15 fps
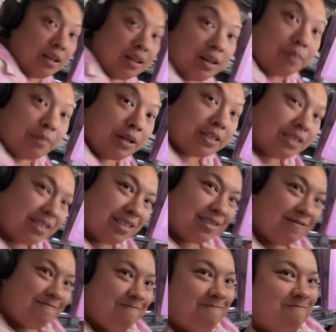Let me just
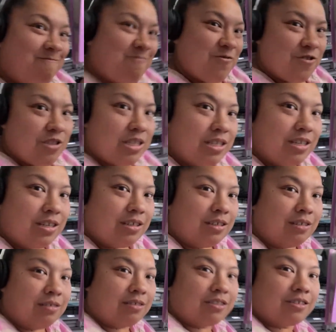crank you a
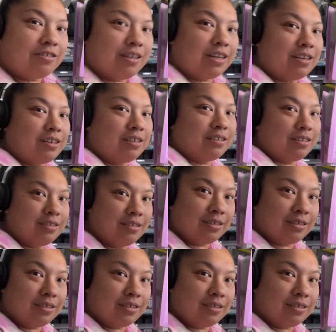little straighter.